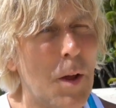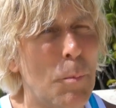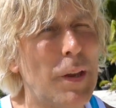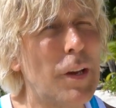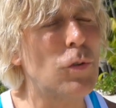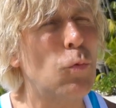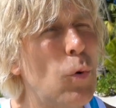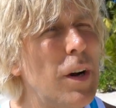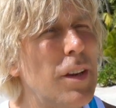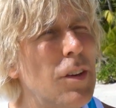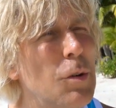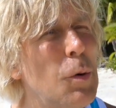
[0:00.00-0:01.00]
Because
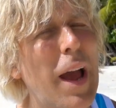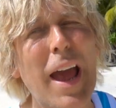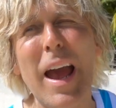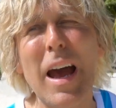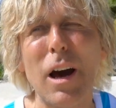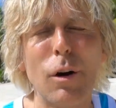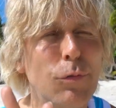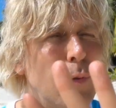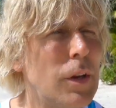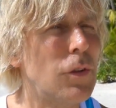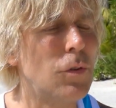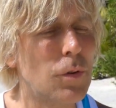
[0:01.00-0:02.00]
what you have
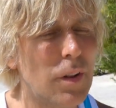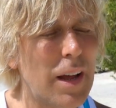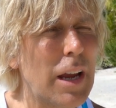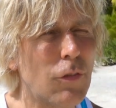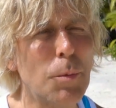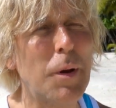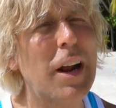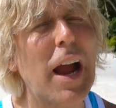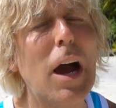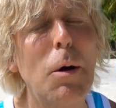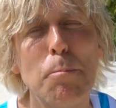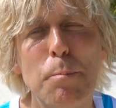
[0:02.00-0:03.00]
in your life, no matter
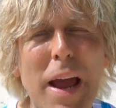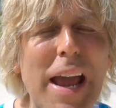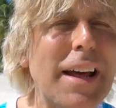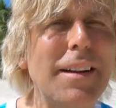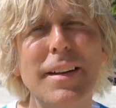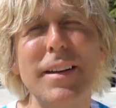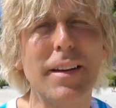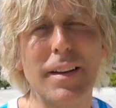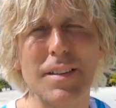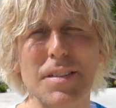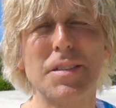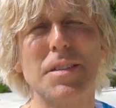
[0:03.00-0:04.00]
how bad it
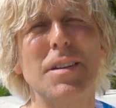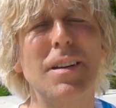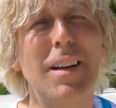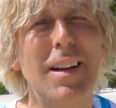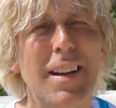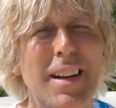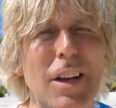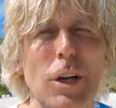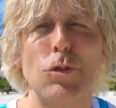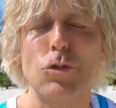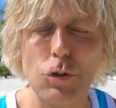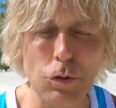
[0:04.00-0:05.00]
is,
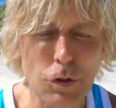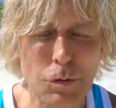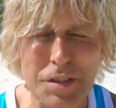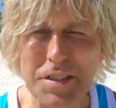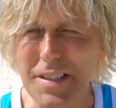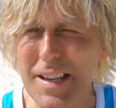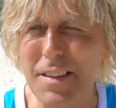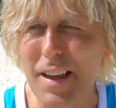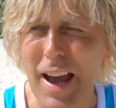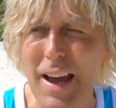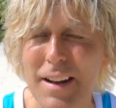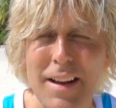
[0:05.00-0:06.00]
do you see
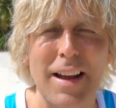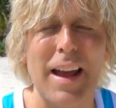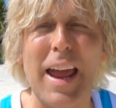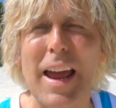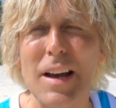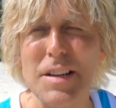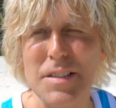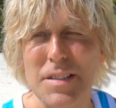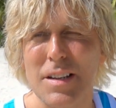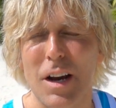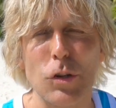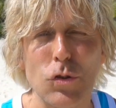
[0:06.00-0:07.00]
that
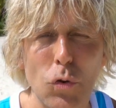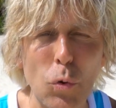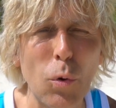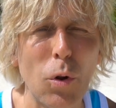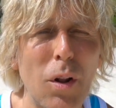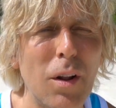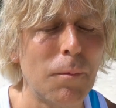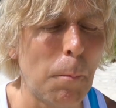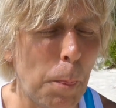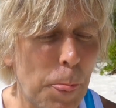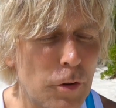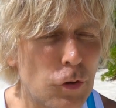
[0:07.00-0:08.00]
as a tool?
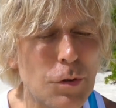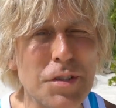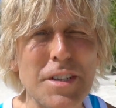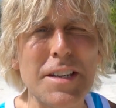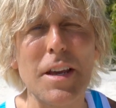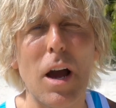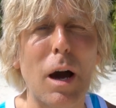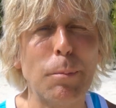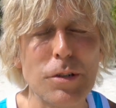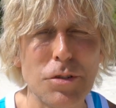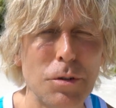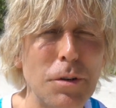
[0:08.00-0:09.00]
Do you see the
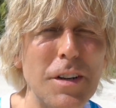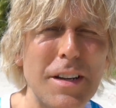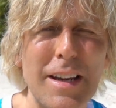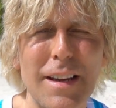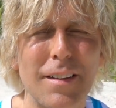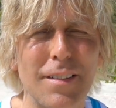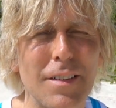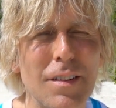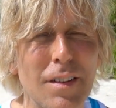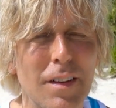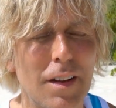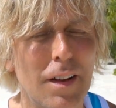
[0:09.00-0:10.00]
opportunity
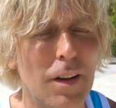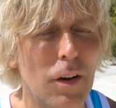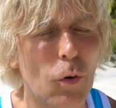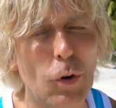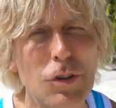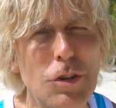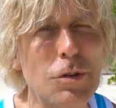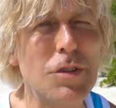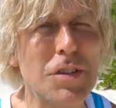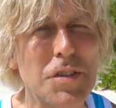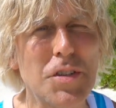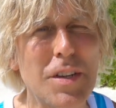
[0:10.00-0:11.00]
or do you
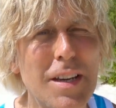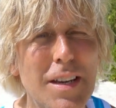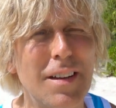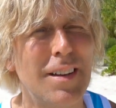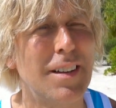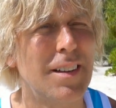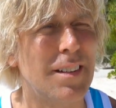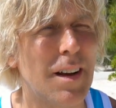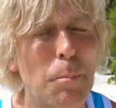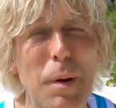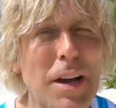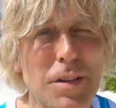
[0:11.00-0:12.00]
just see
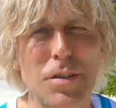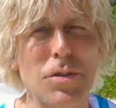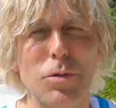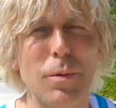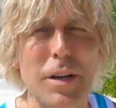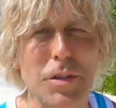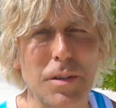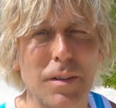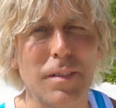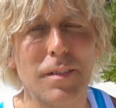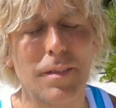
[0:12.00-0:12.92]
a bad situation?